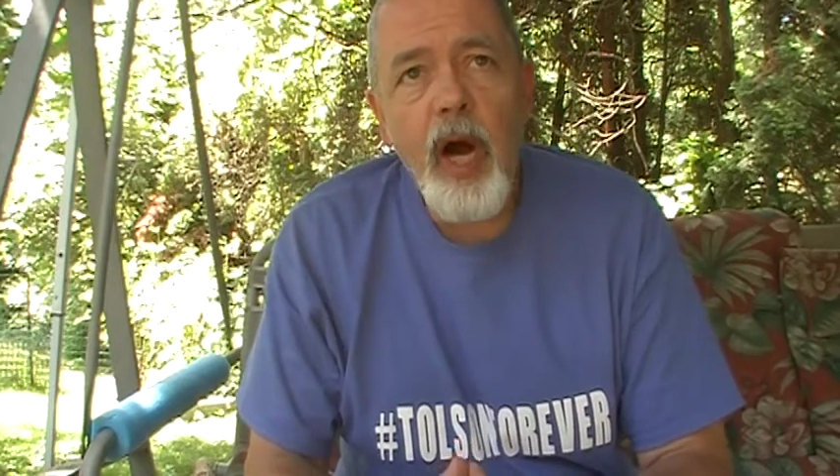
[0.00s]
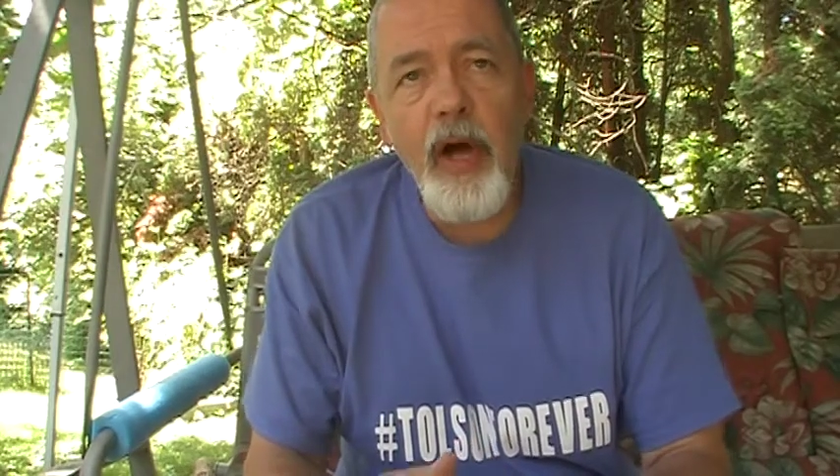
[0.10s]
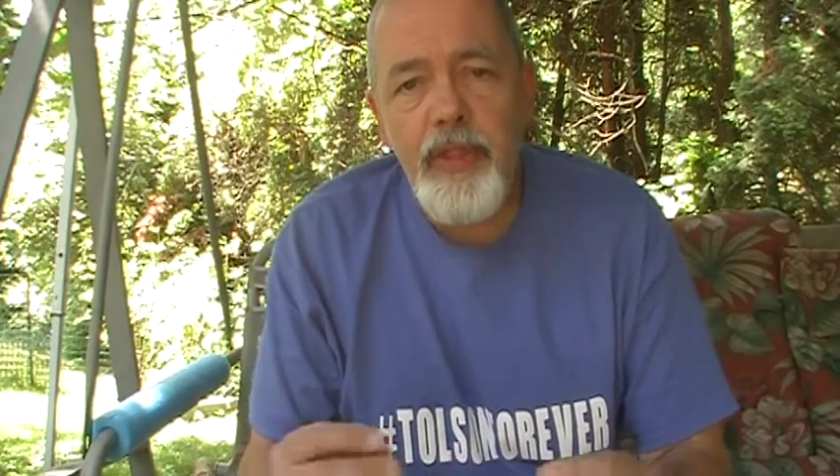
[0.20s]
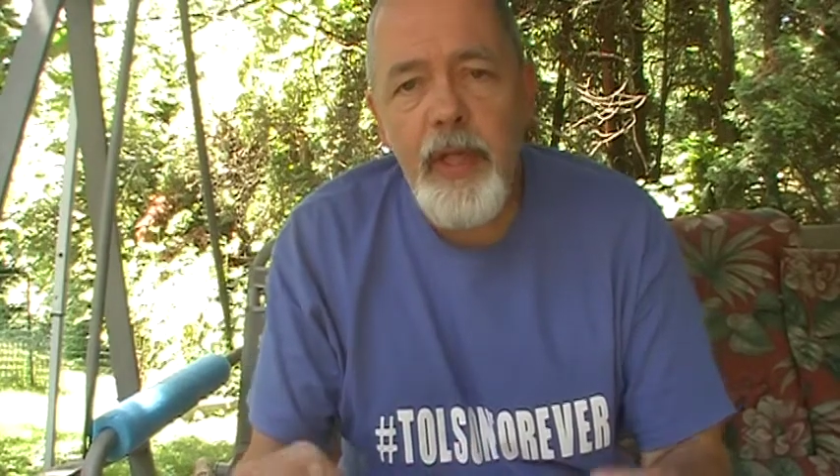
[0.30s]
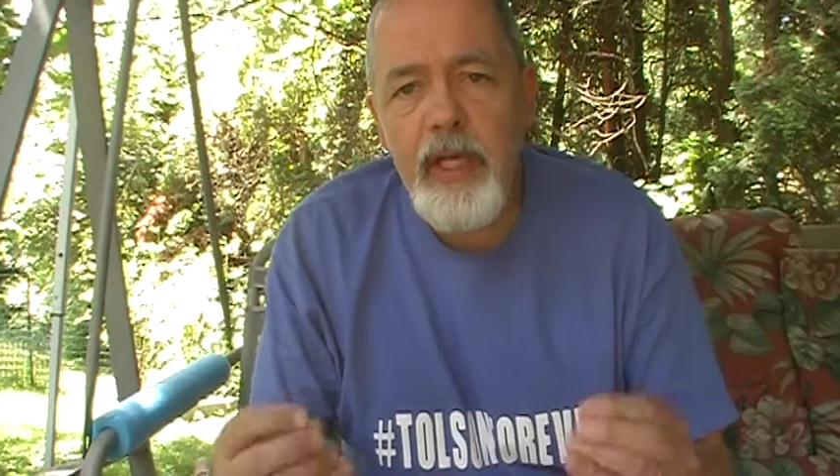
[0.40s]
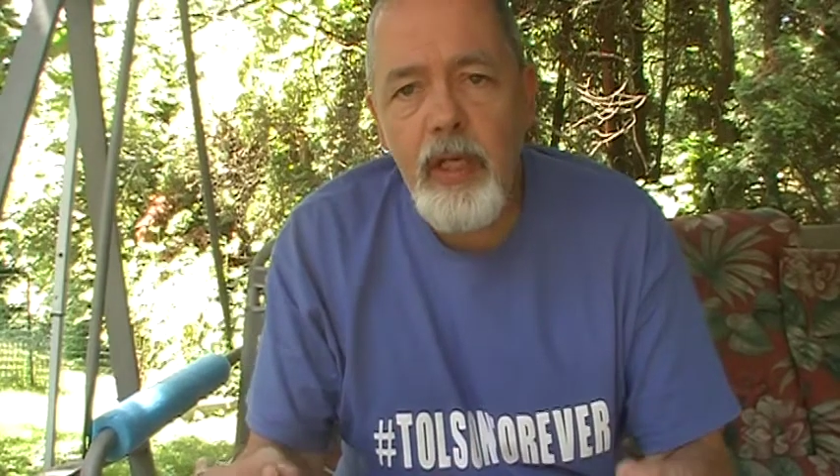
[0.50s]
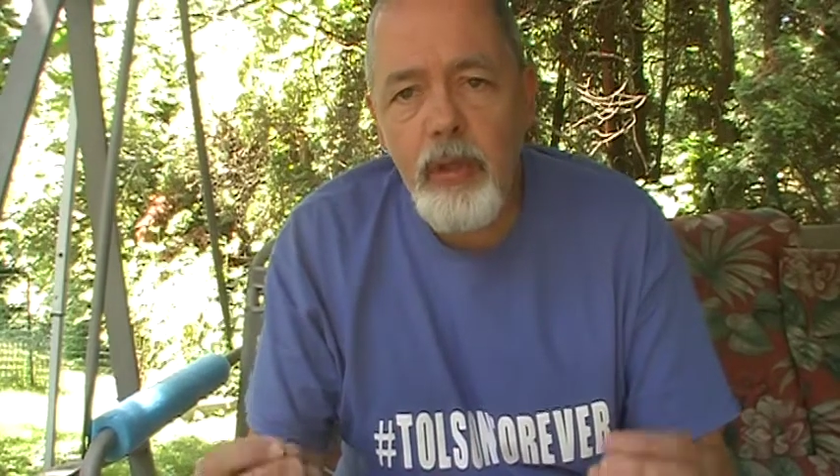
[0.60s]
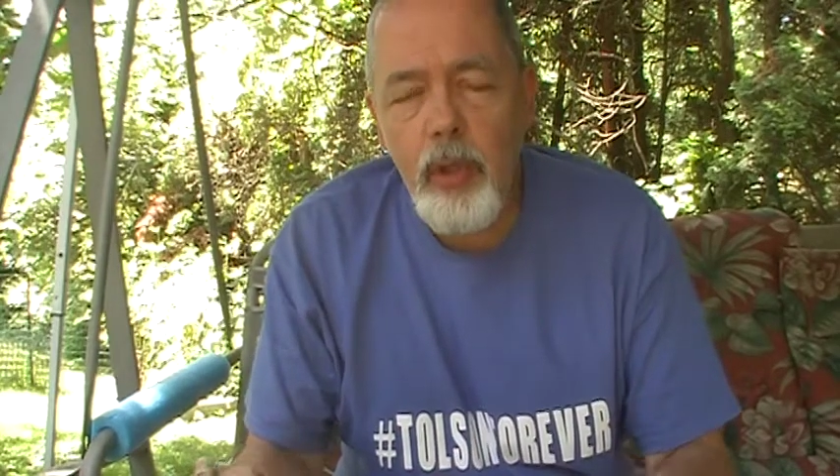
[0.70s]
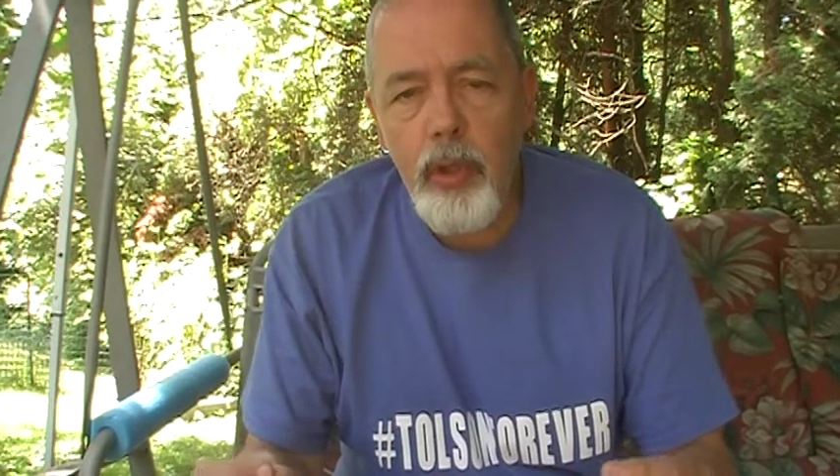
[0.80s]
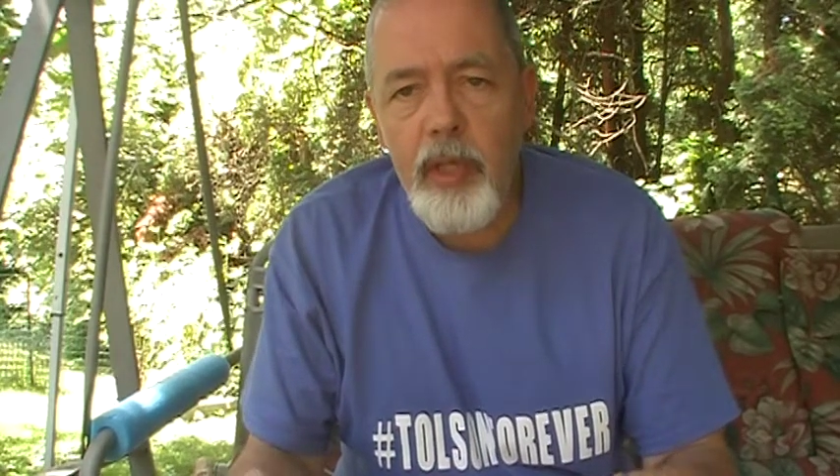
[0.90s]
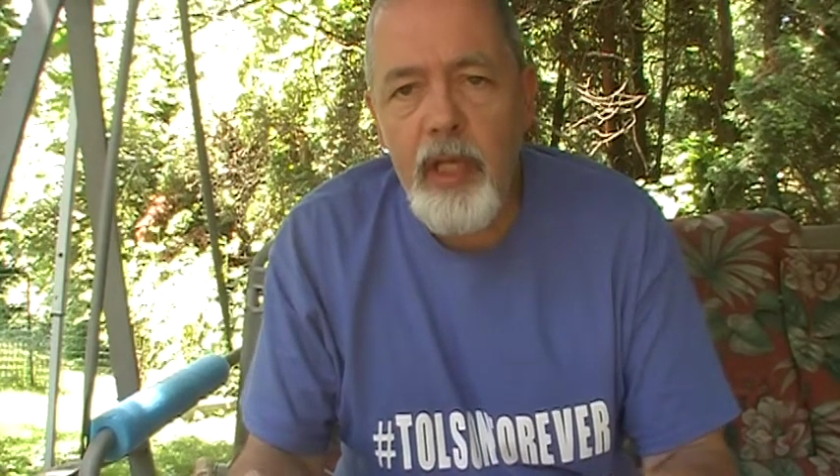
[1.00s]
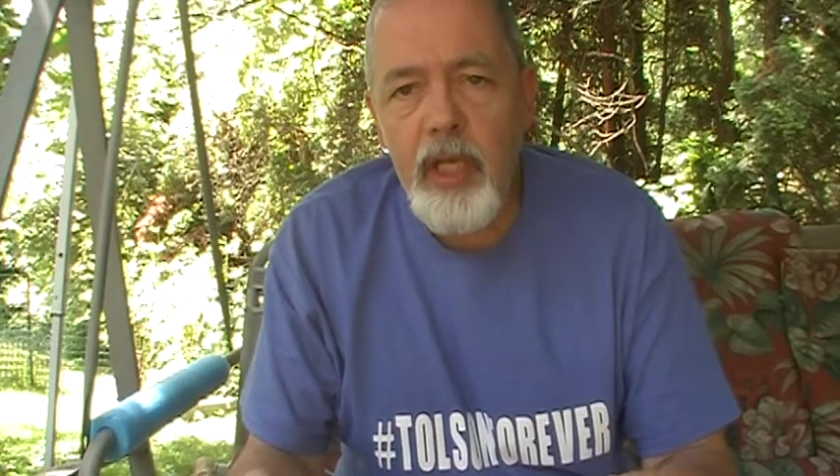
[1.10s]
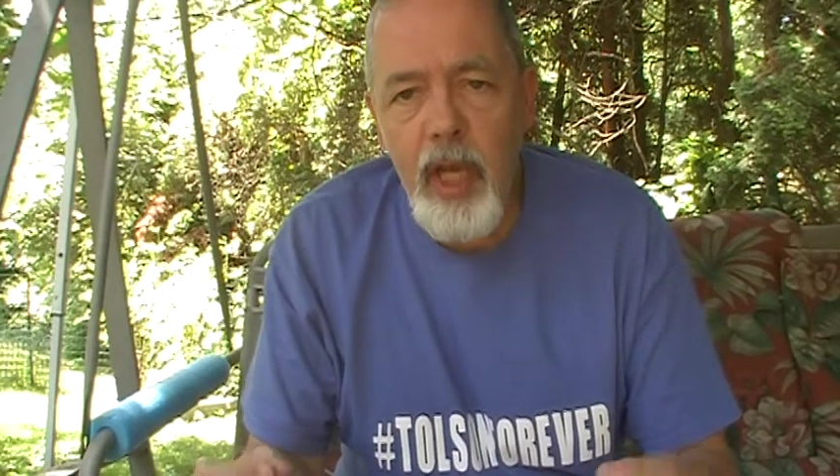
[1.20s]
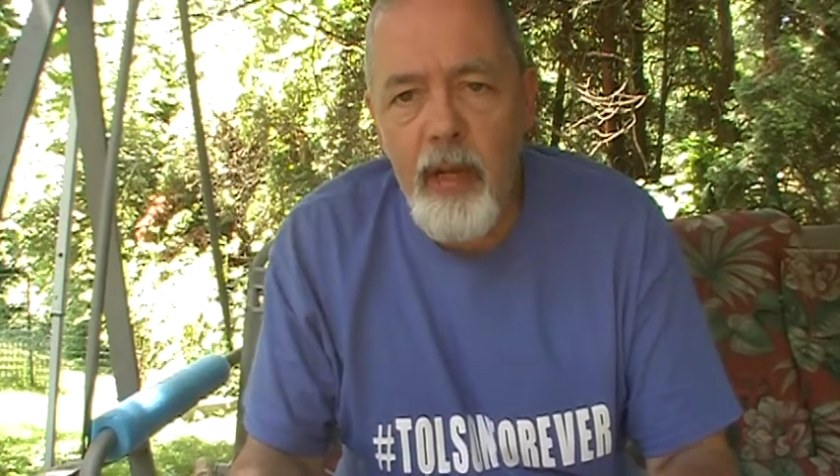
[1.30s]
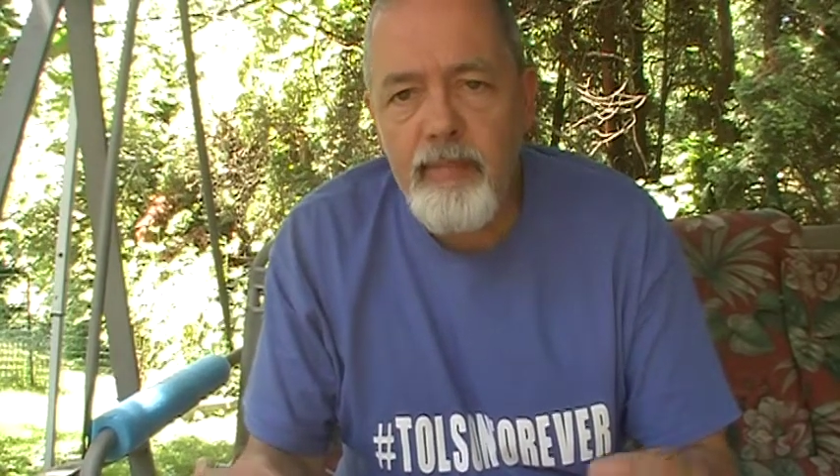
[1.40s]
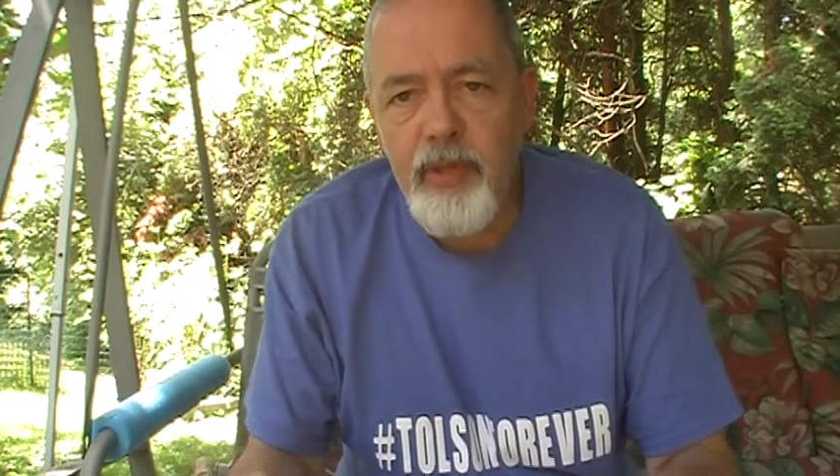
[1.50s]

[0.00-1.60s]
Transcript: authentic learning comes